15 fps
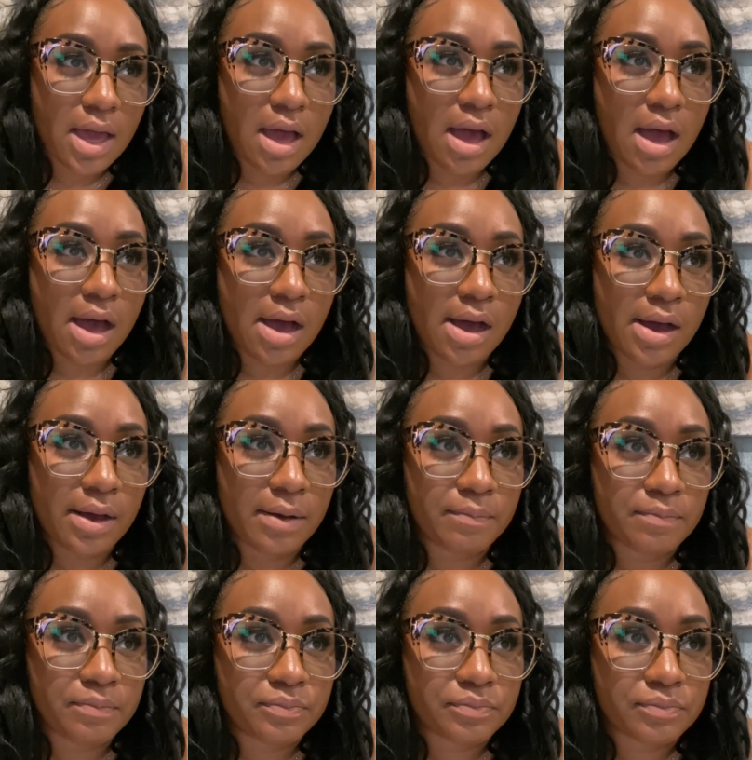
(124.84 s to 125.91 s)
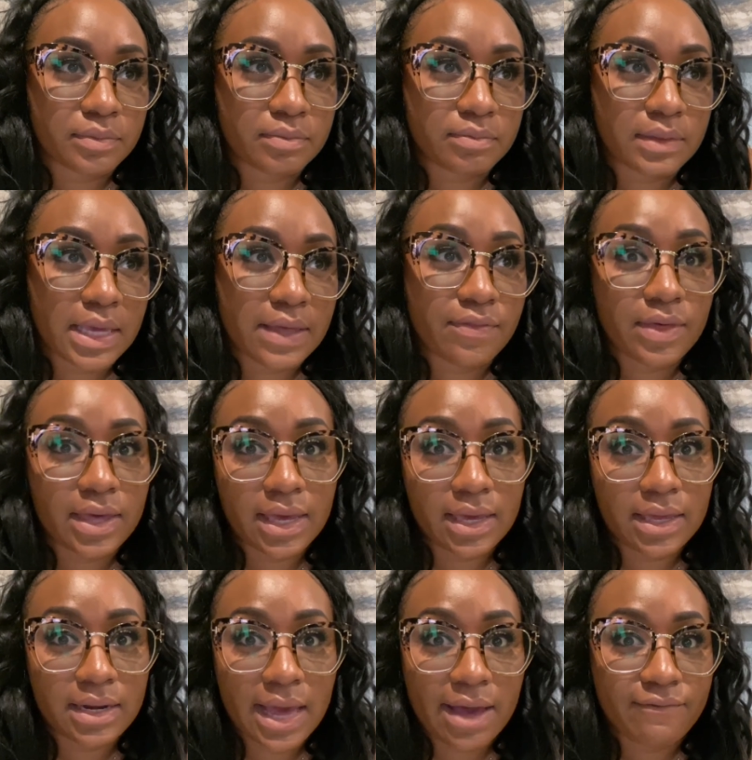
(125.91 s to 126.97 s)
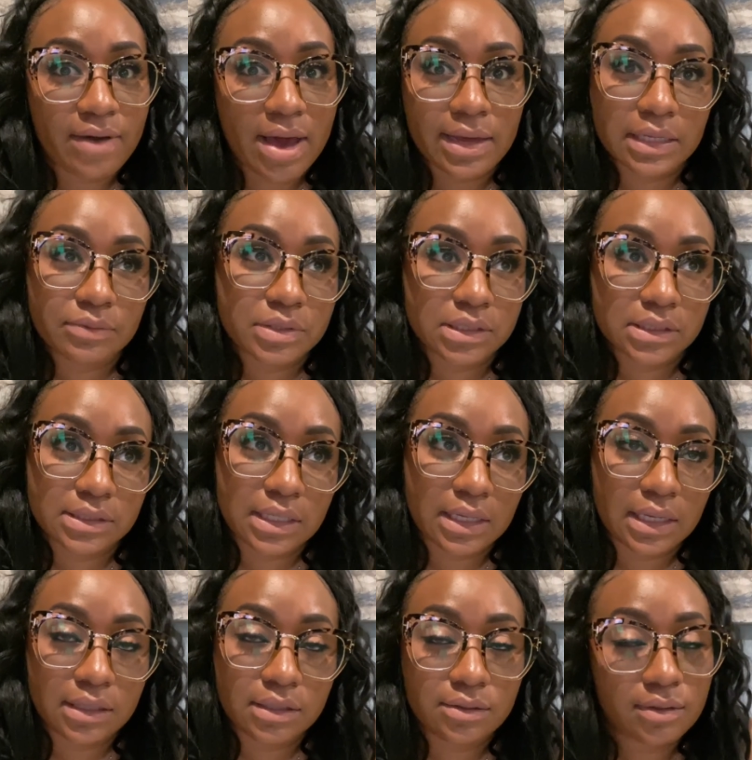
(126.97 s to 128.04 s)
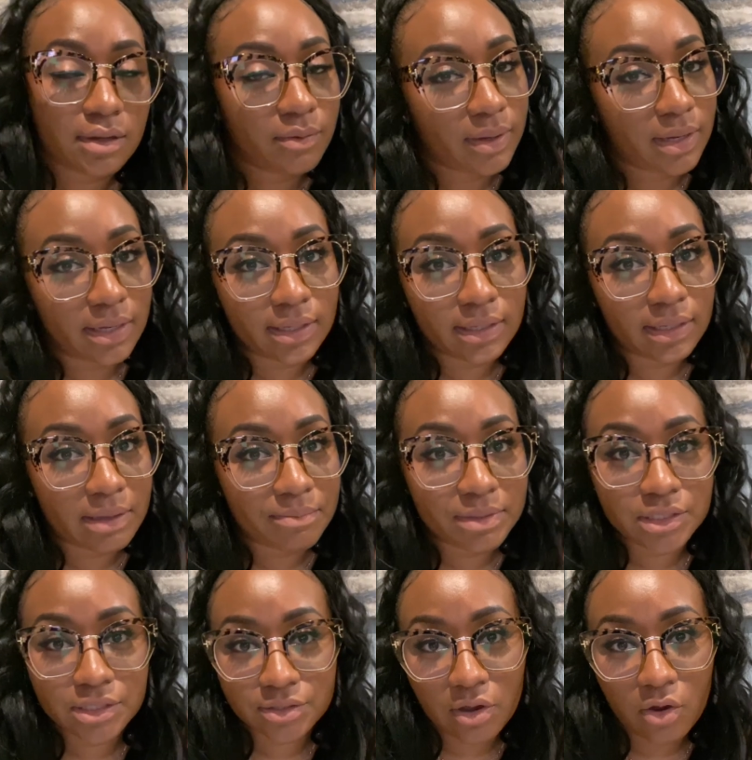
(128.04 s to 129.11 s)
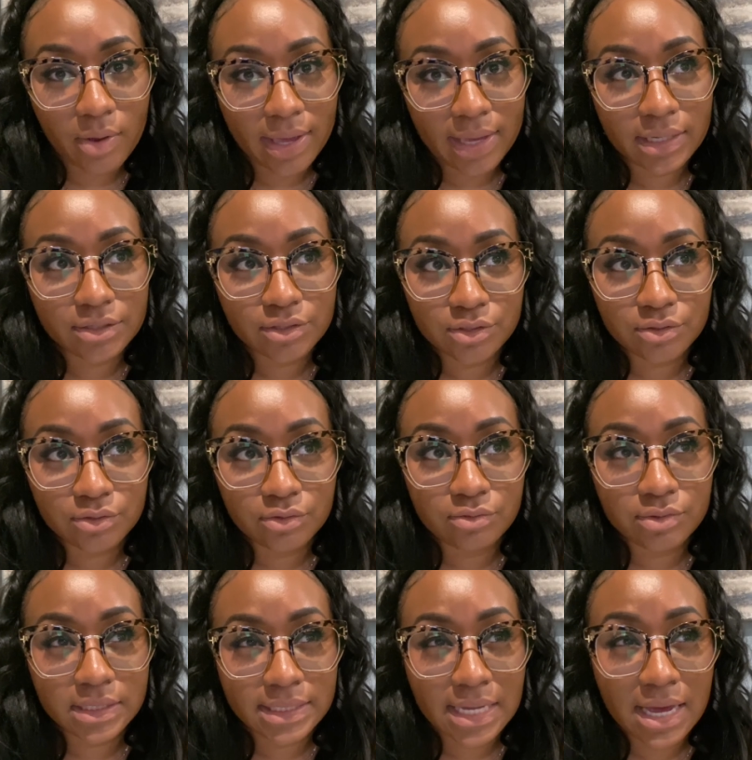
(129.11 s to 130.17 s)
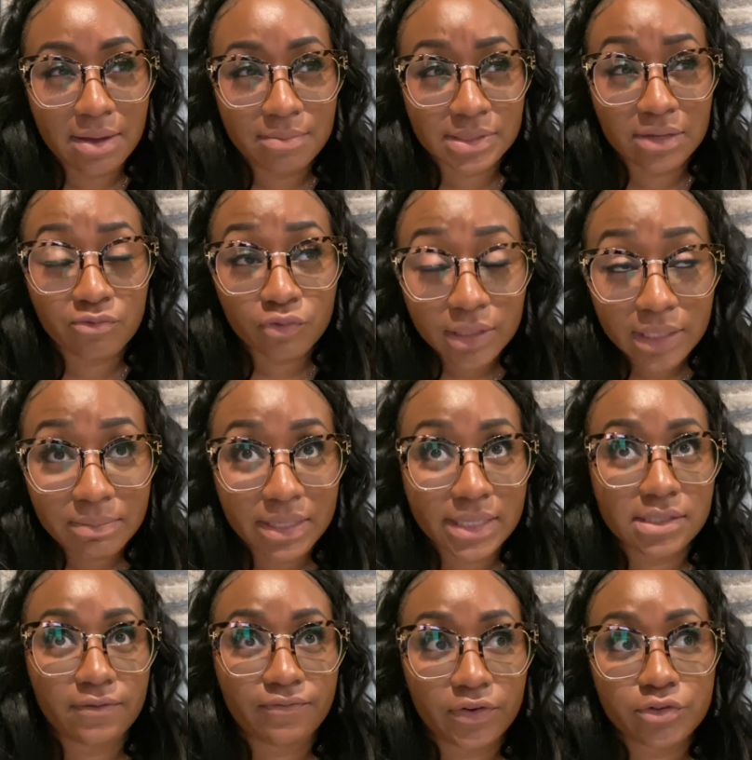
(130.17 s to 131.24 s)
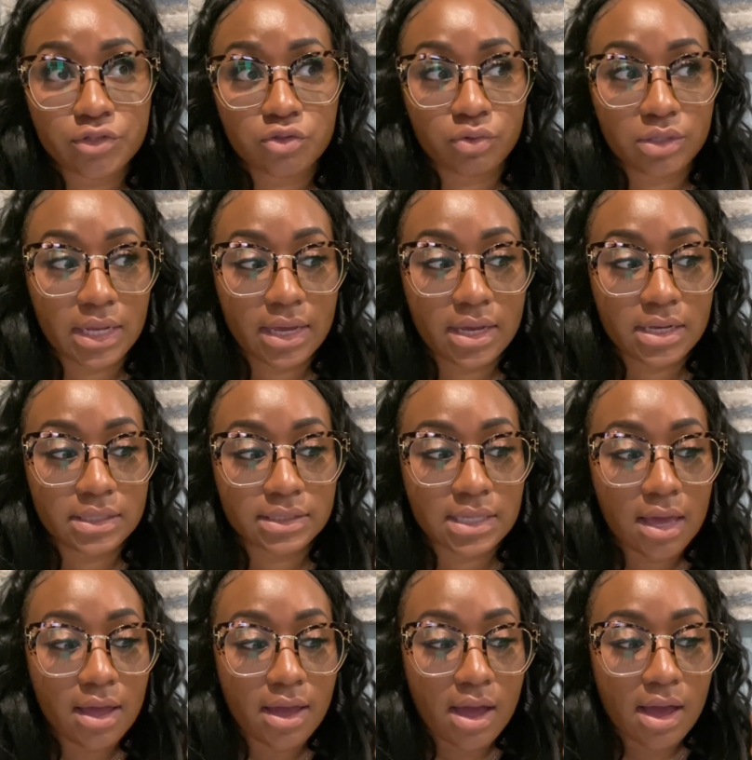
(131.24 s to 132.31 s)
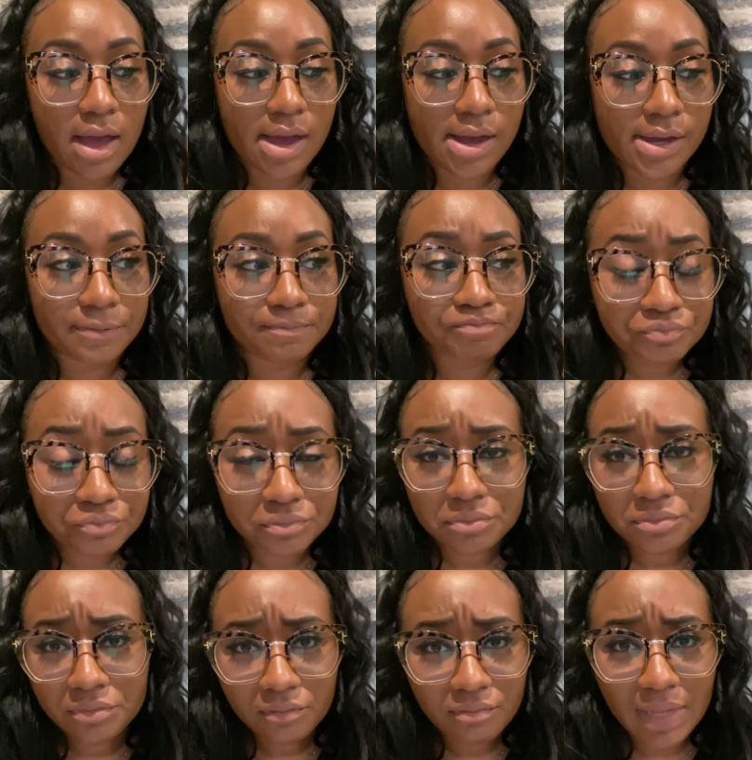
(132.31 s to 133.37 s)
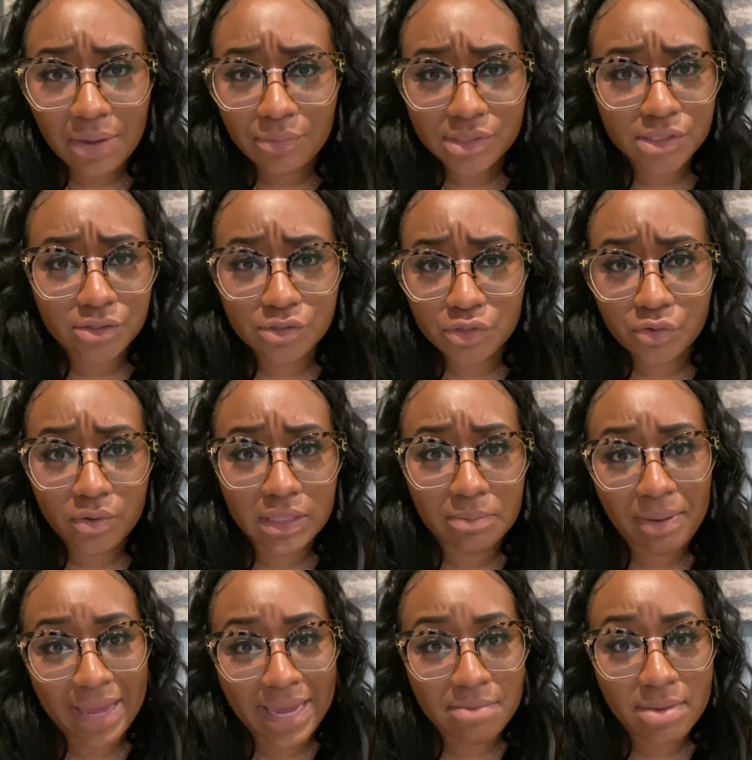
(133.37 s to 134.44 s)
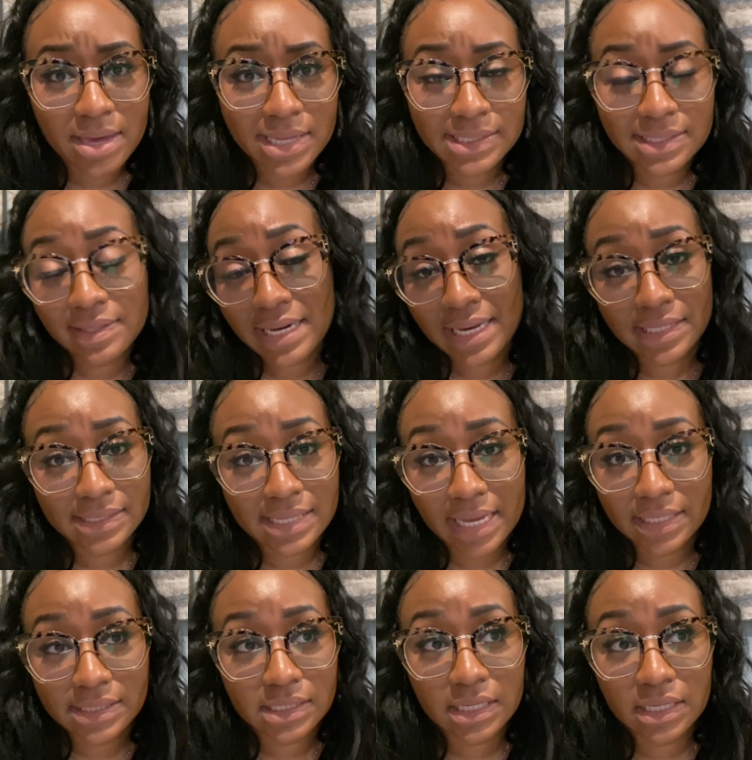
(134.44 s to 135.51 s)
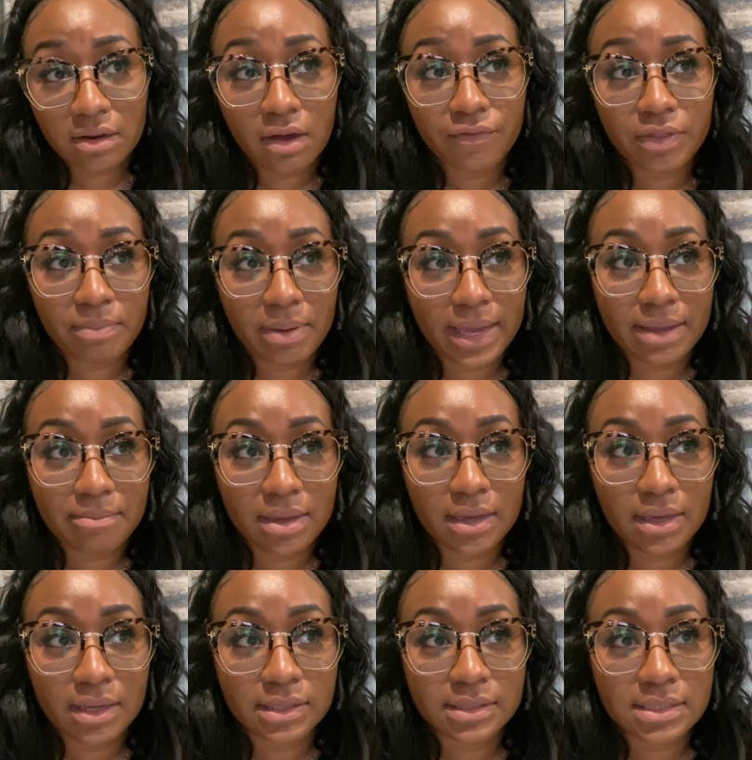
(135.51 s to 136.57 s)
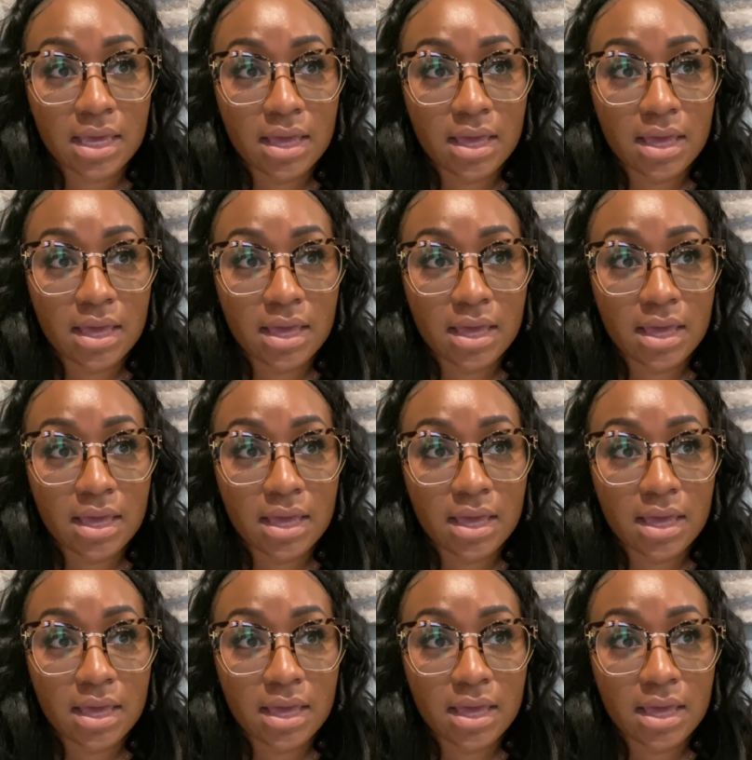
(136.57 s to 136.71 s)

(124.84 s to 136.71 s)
And then I finally was just like, you know what, let me just go ahead and do the Tums. And really because the first 3 days, I was still doing the pain meds, and then I decided to get off the pain meds,